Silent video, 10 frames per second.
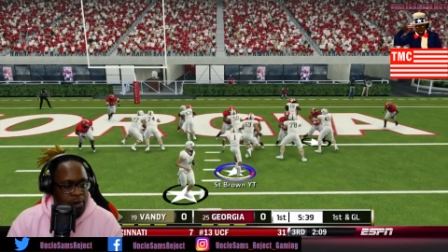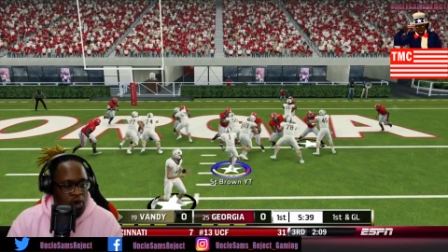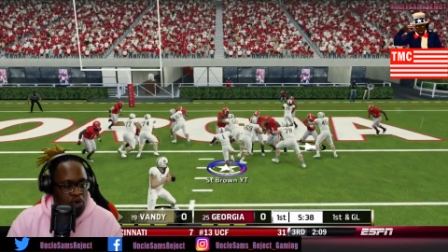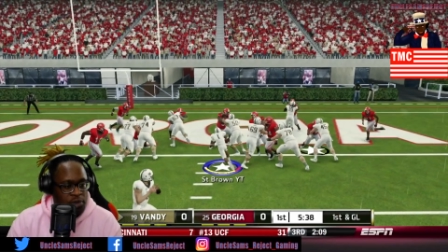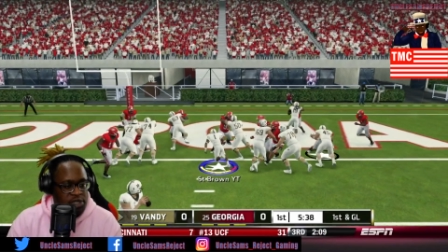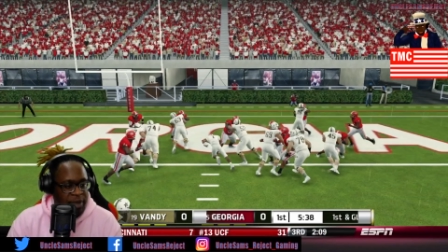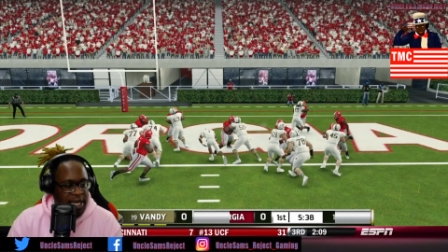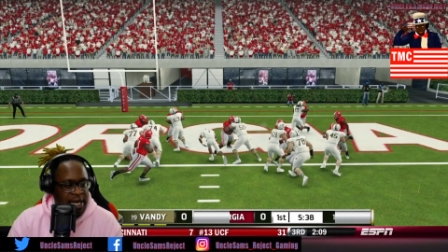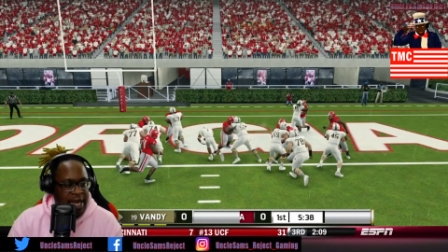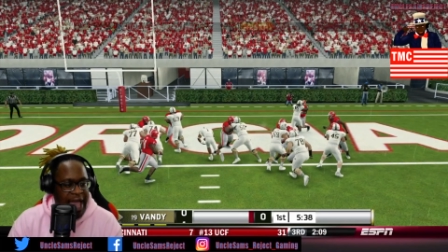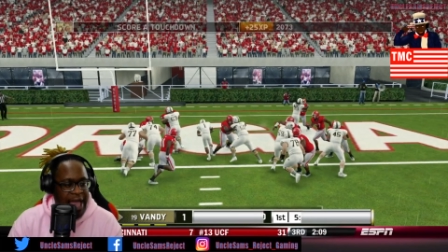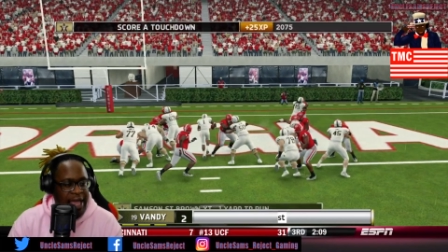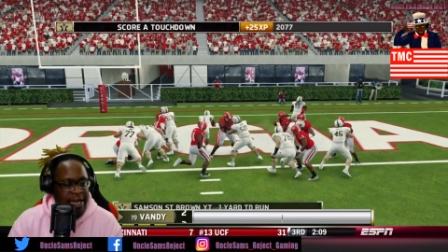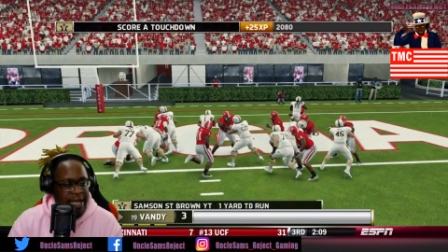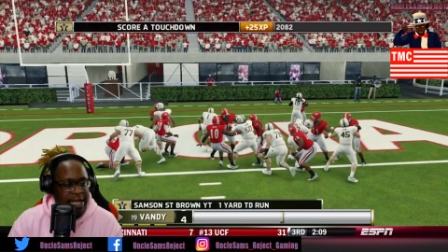Boom. Speaking of
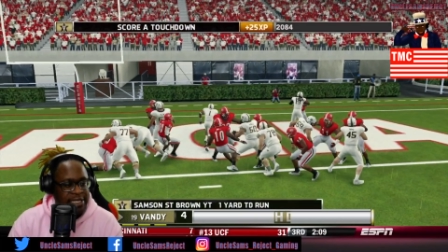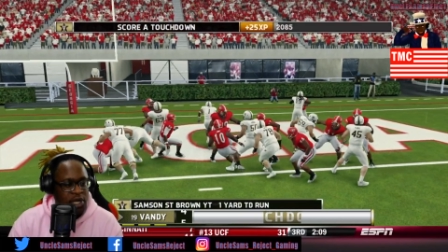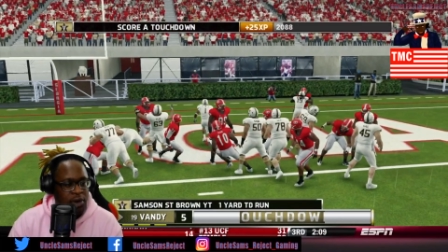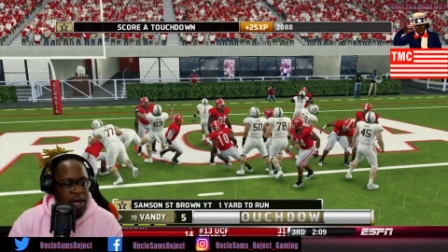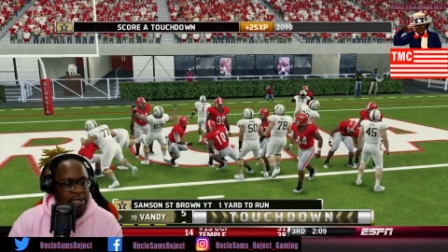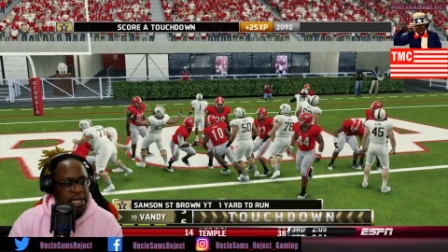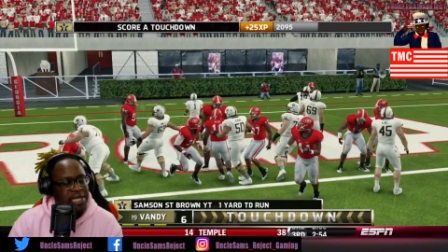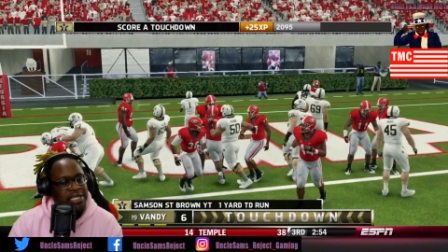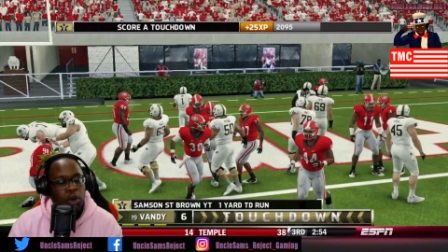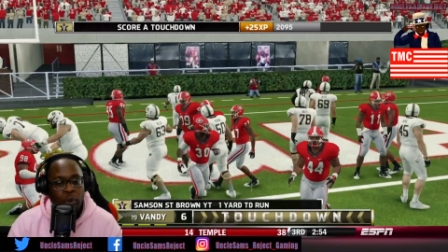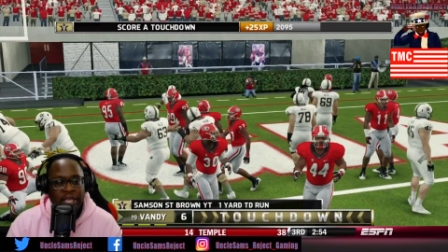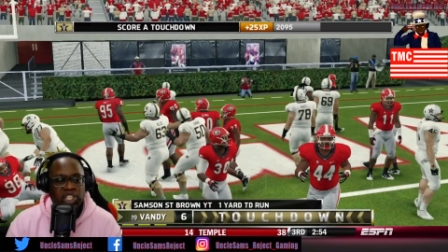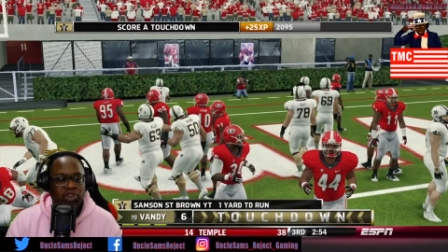that, in the end zone untouched, and we